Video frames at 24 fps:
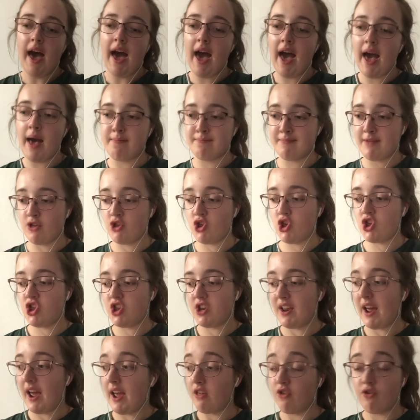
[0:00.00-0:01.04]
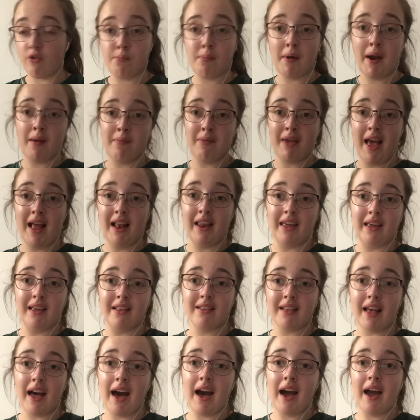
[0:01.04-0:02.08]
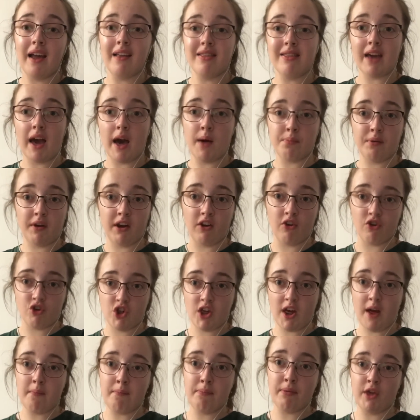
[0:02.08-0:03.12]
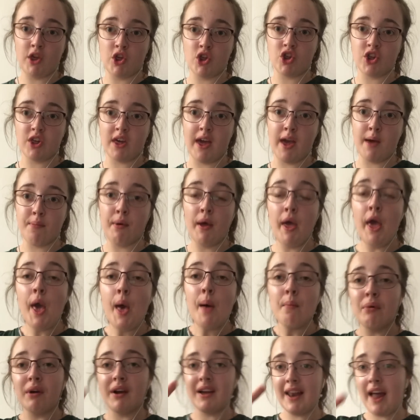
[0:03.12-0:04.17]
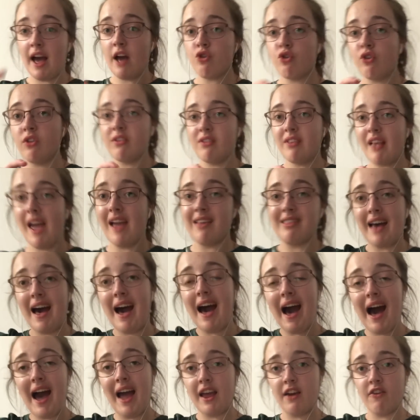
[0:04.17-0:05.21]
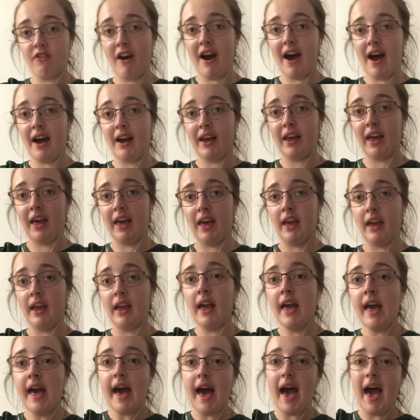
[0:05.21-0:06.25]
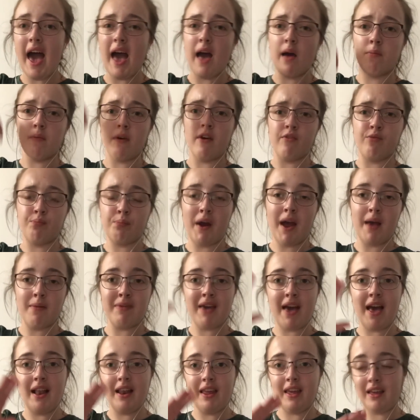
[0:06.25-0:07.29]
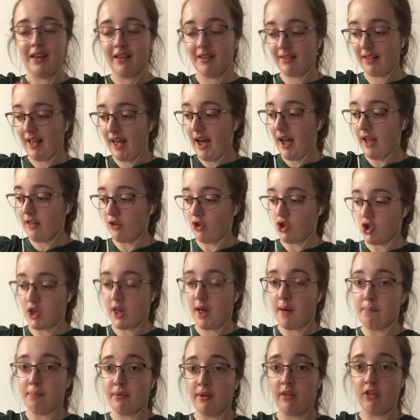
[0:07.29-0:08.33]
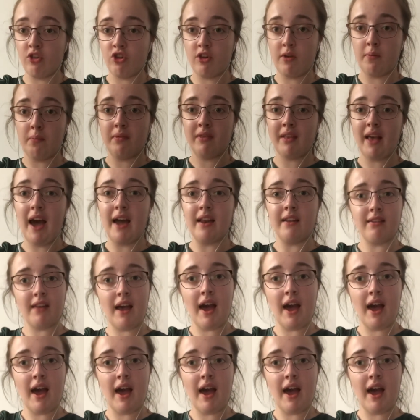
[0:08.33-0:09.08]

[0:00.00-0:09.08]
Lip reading: Manchester United are a Premier League side, Derby are a Championship. But can I just say that hierarchy of Premier League side and Championship side has